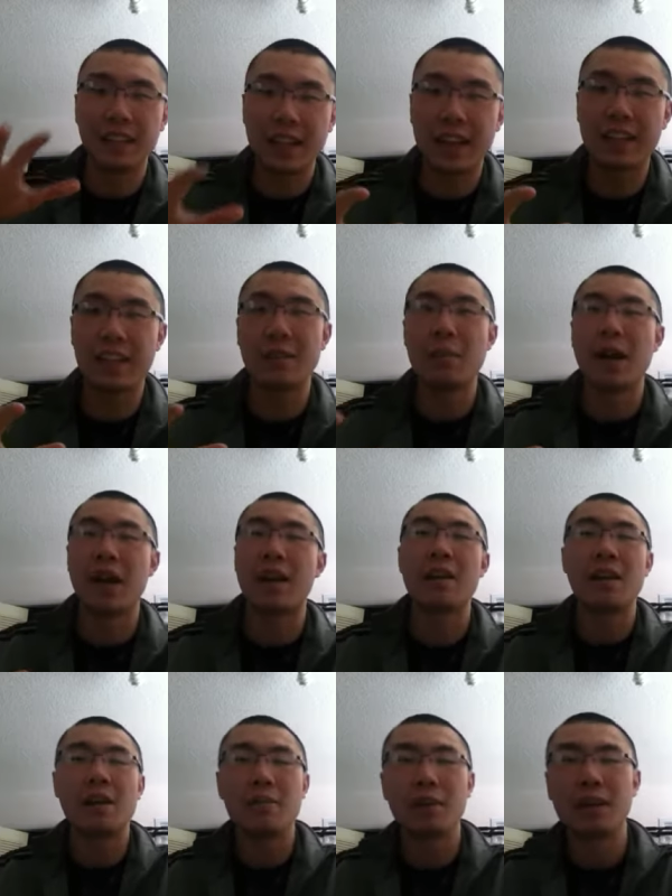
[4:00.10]
lucky, man.
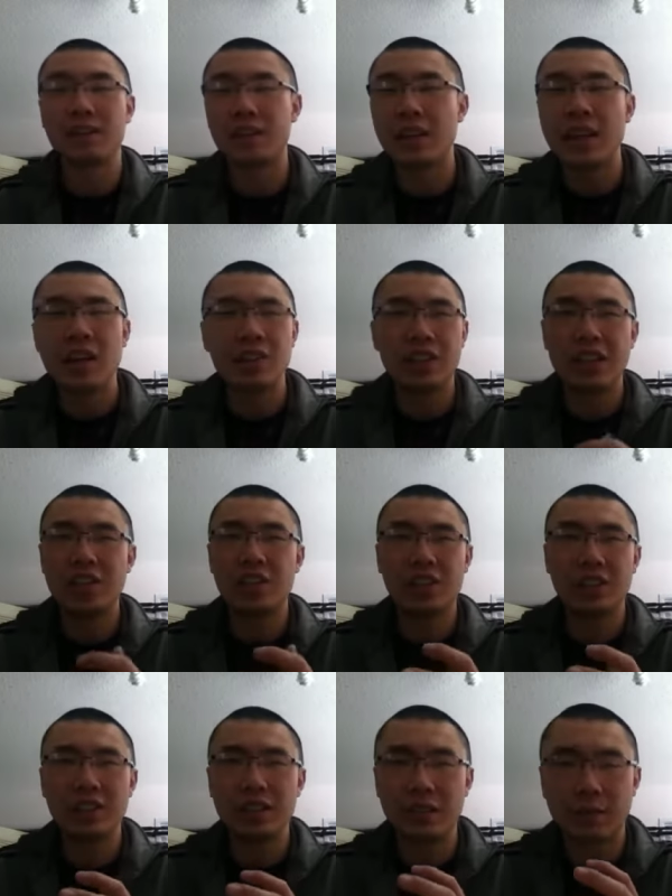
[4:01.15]
Because Jake
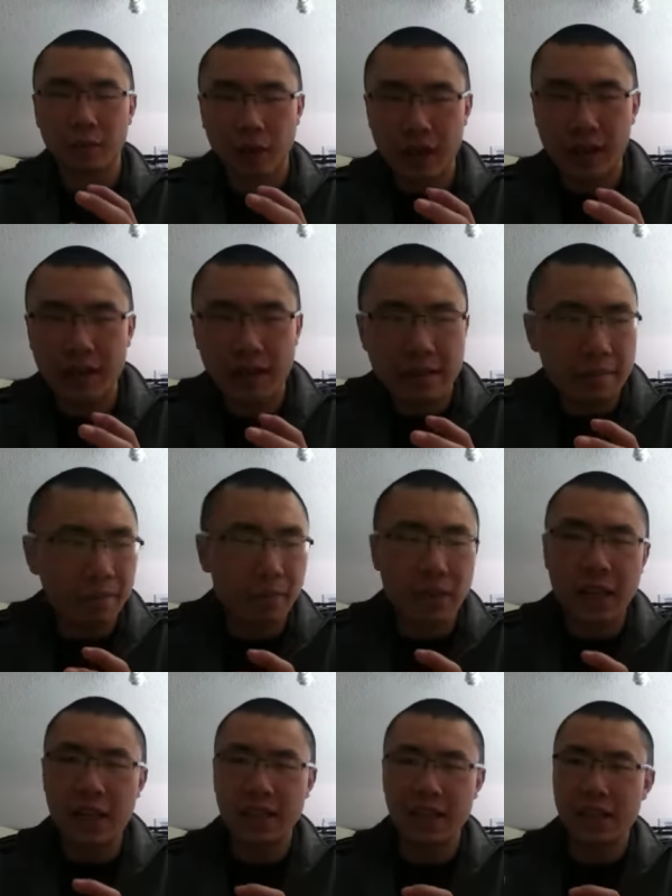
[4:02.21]
Shields, frankly,
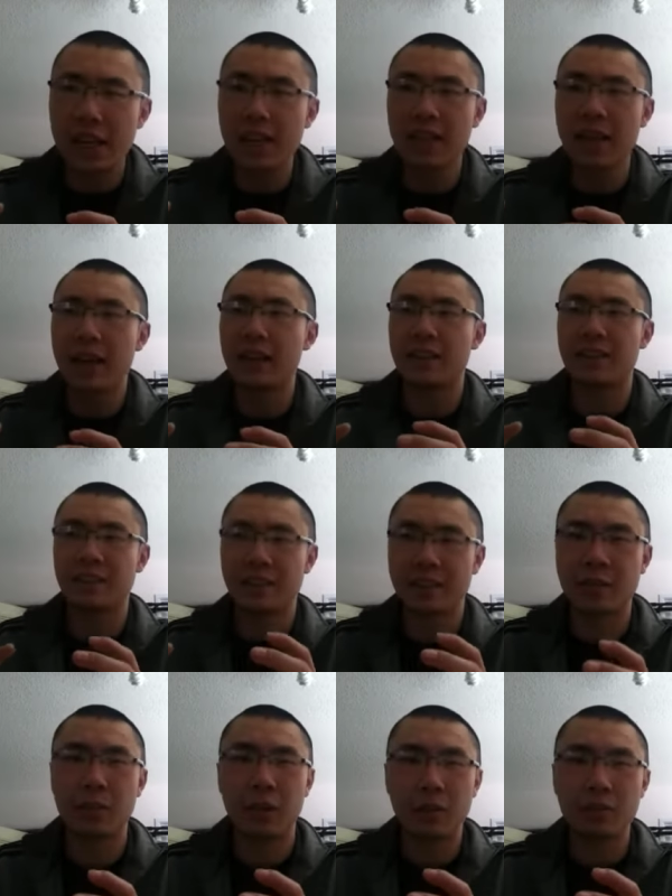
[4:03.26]
he's not that
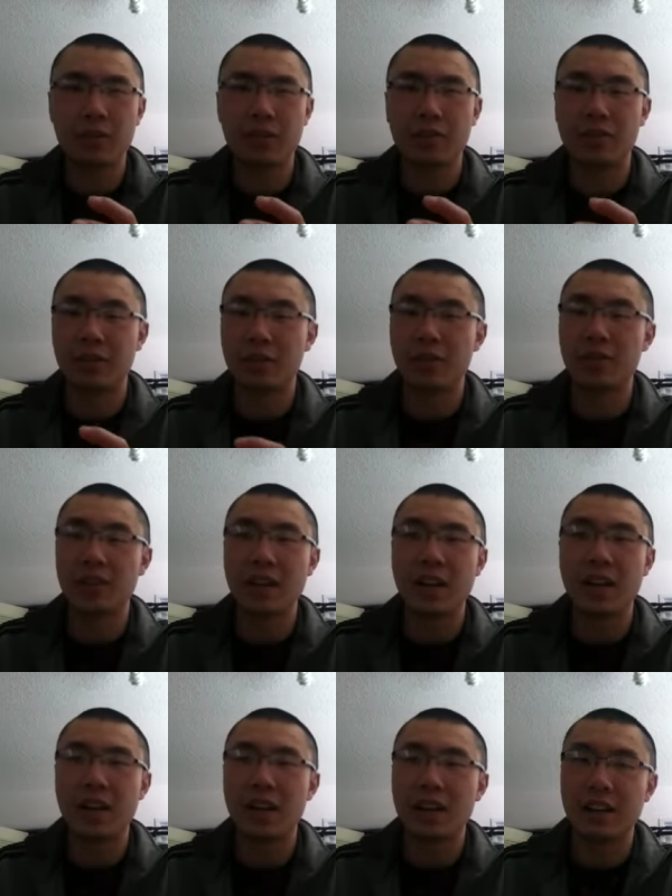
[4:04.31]
explosive, you know.
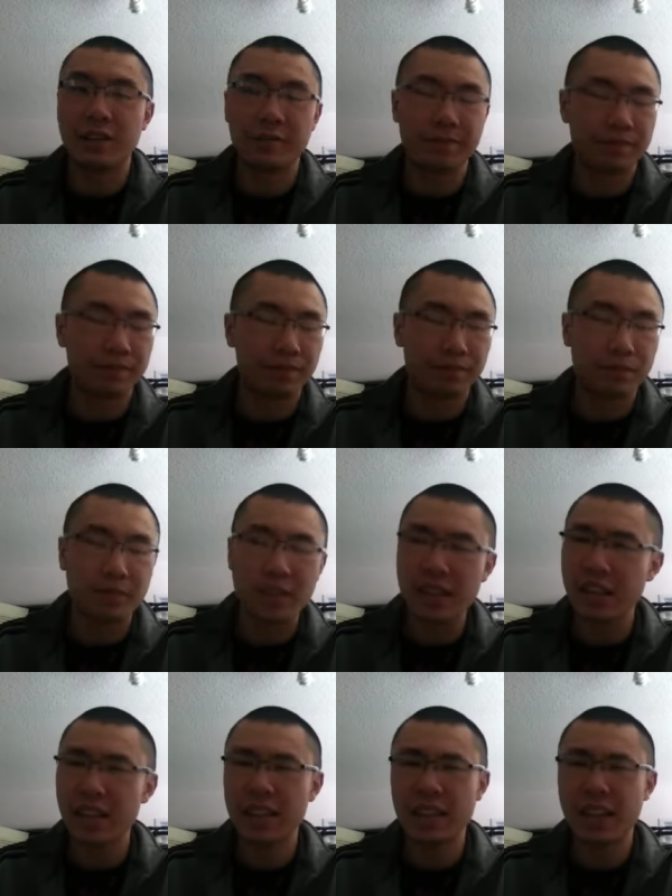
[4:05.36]
Uh,
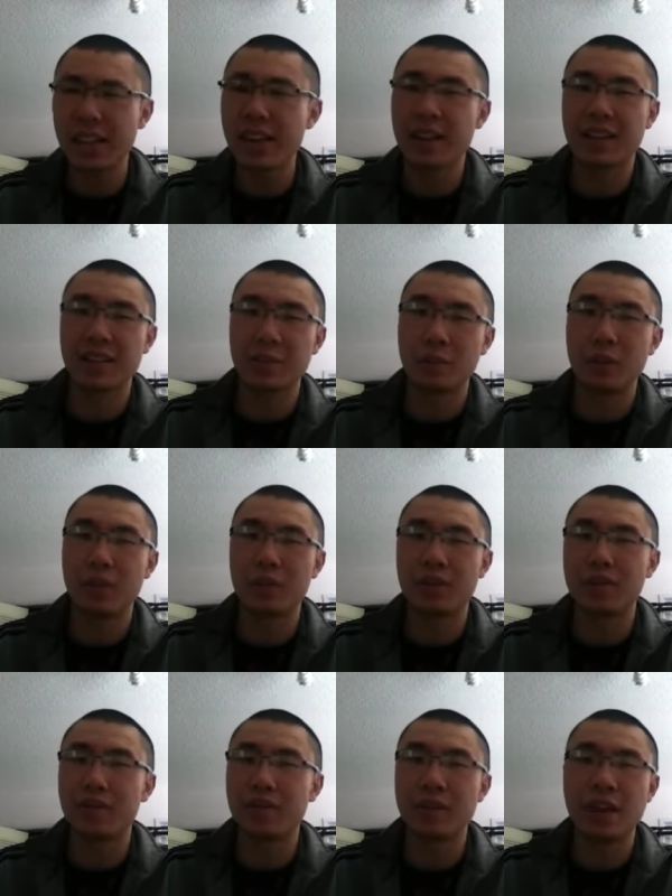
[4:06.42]
he's not that
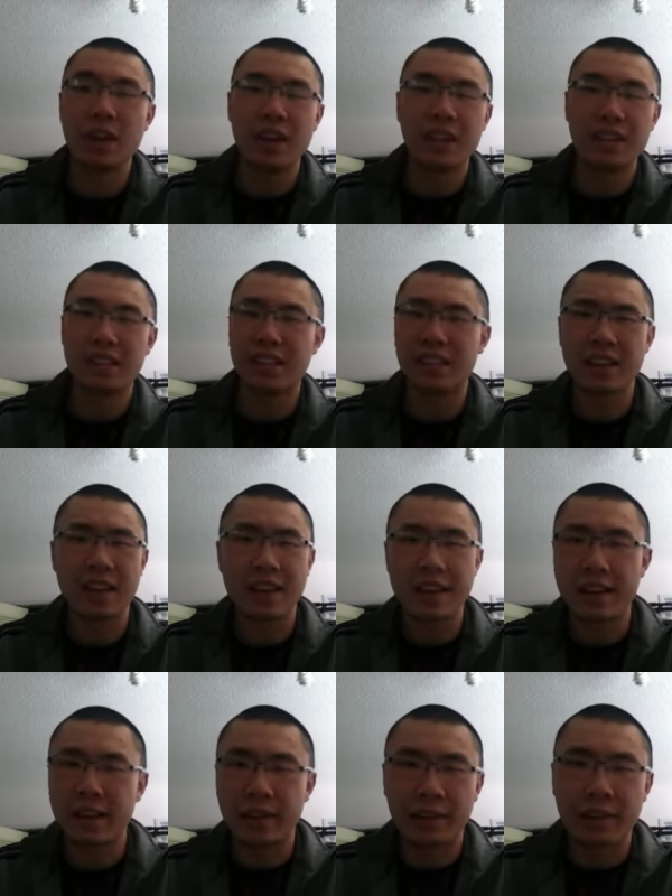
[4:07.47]
explosive. He's not that
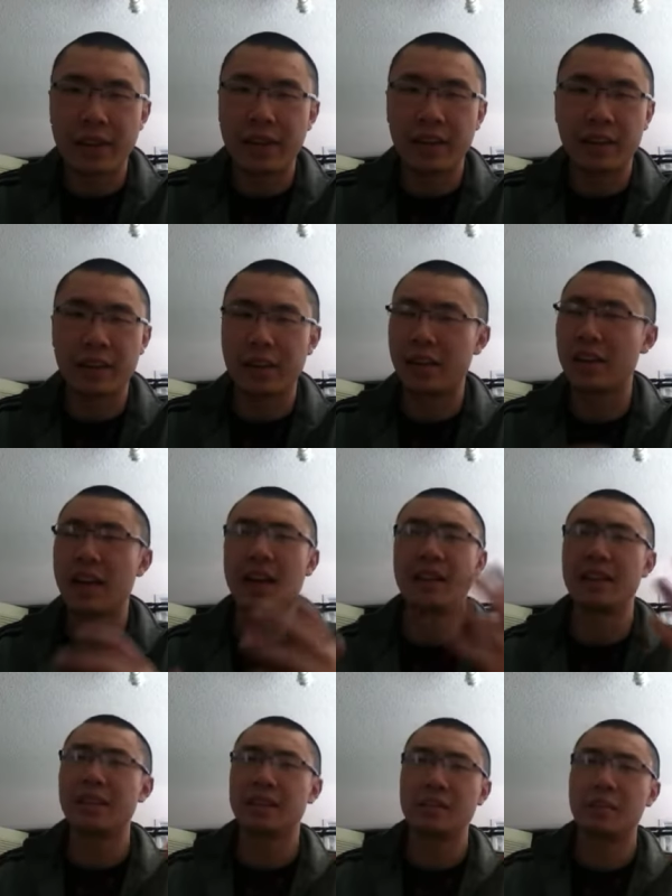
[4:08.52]
athletic,
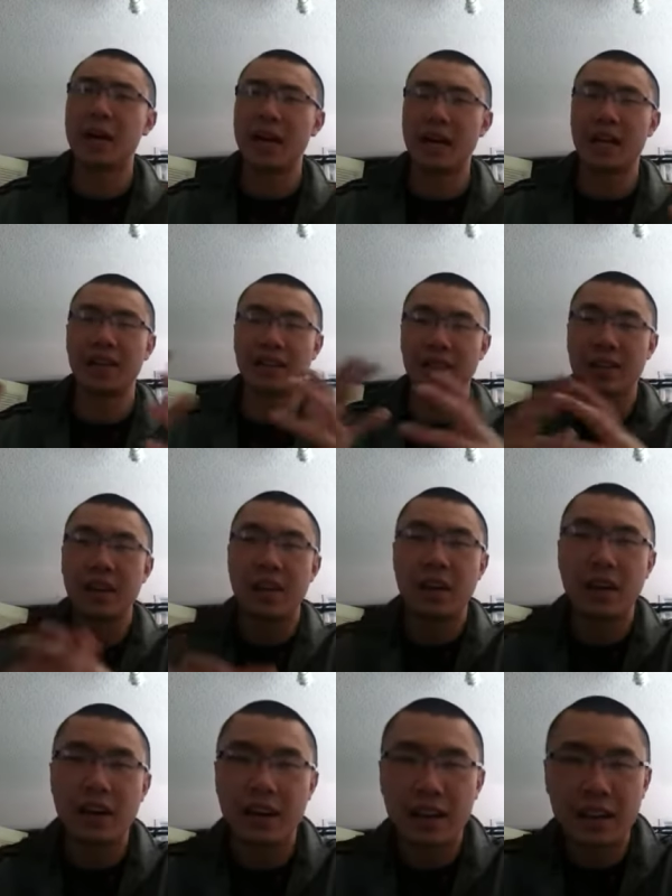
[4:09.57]
at least in my eyes.
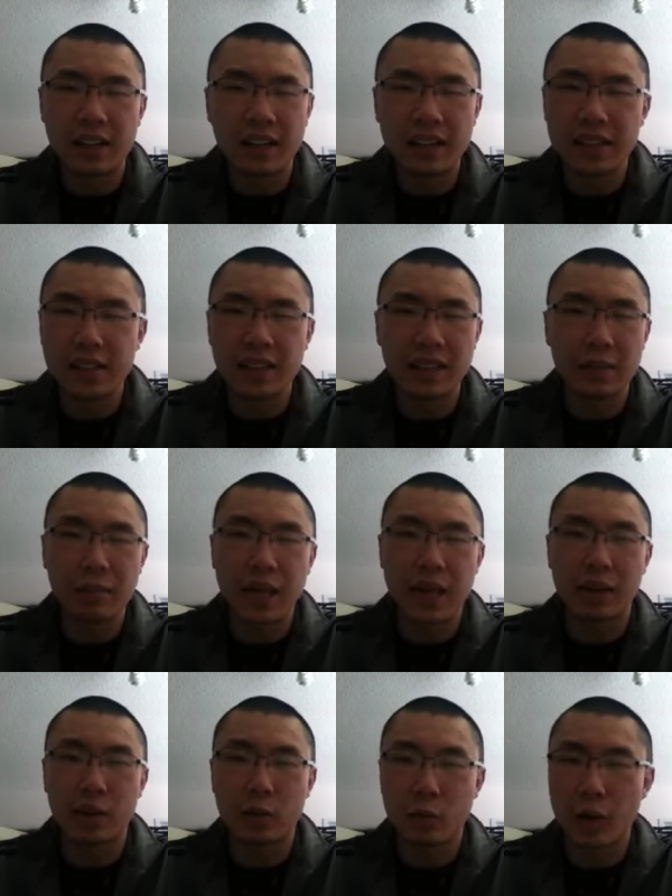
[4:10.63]
Uh, he doesn't seem
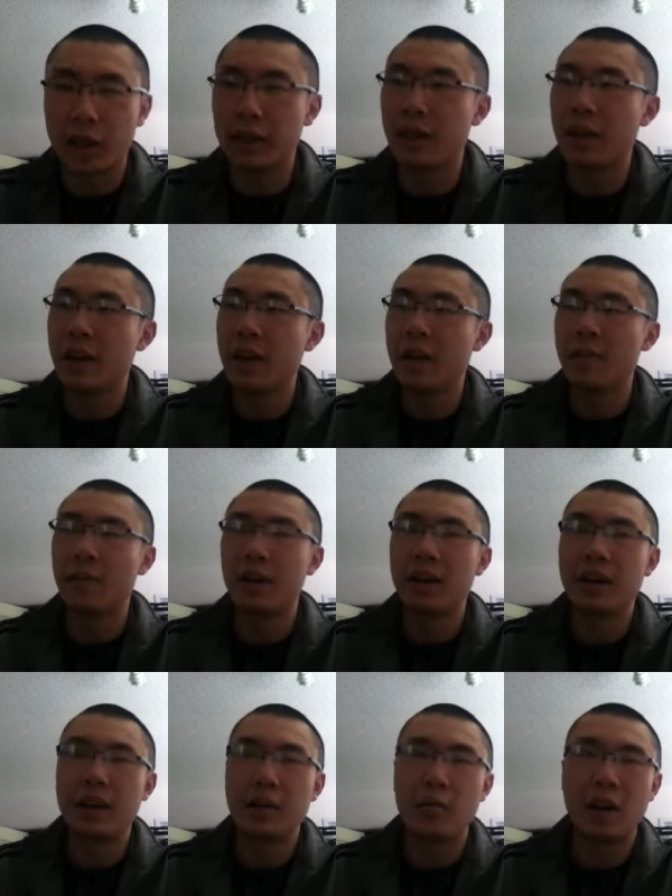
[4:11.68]
that quick, but
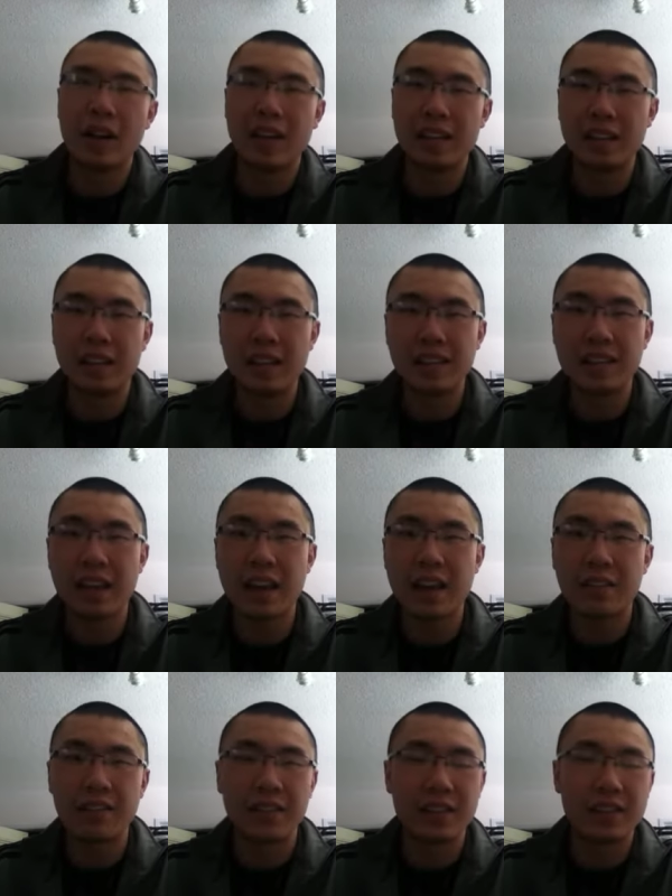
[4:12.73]
uh, what he does
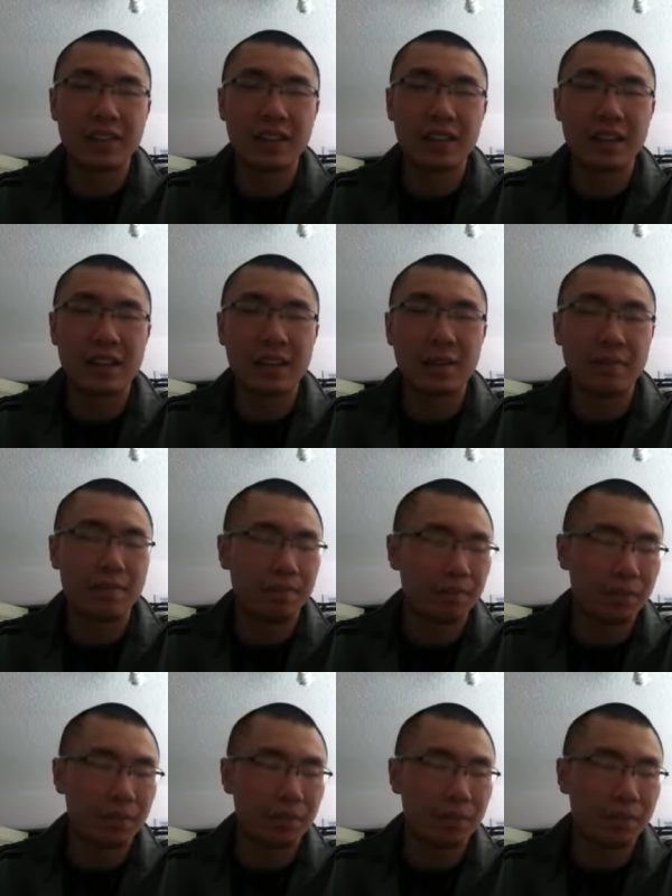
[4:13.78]
have is uh,